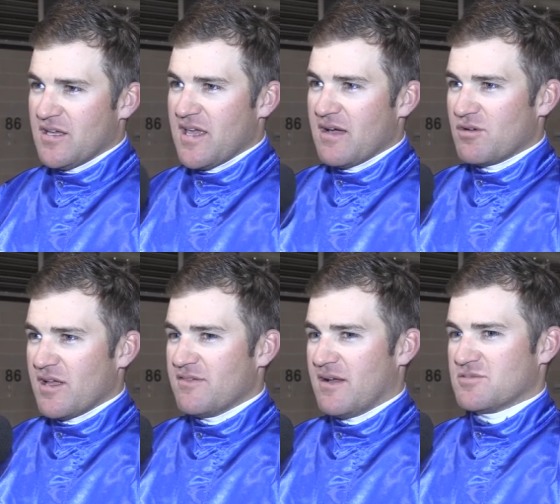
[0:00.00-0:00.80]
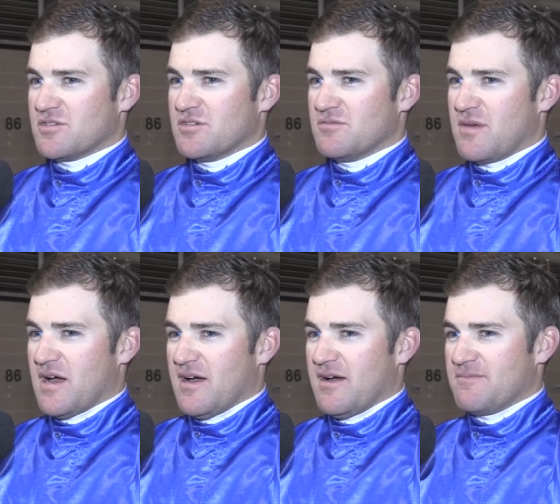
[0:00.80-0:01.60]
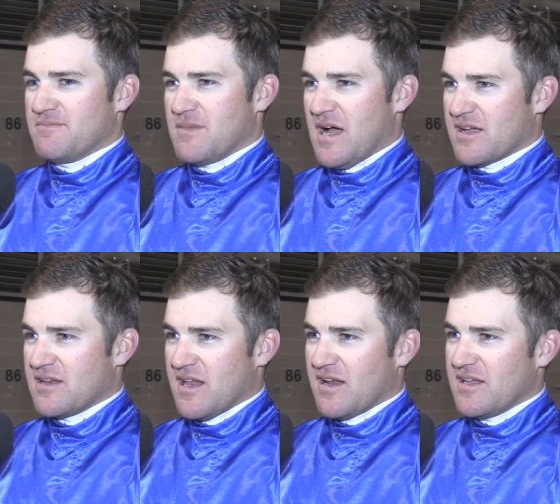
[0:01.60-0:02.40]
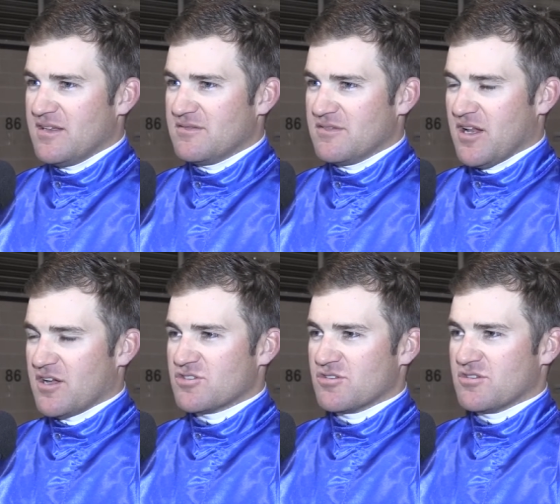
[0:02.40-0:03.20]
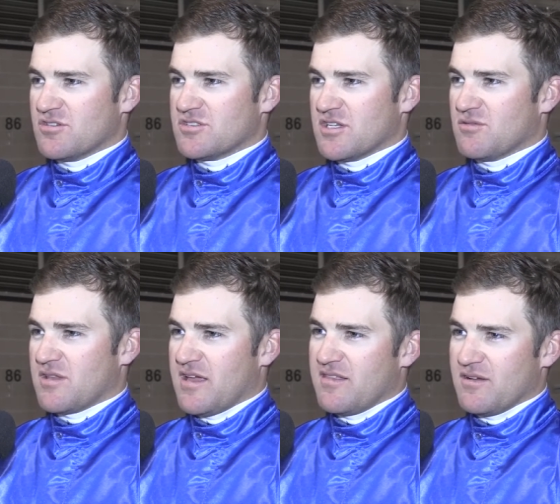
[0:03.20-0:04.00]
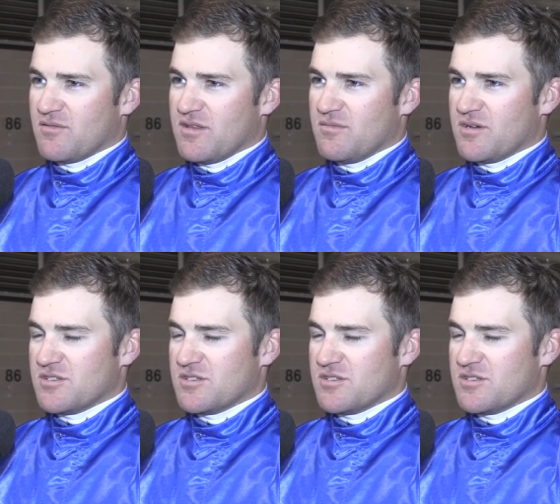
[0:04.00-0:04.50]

Yeah, we'll leave it up to Mark and Natalie, sort of to see what they think with him.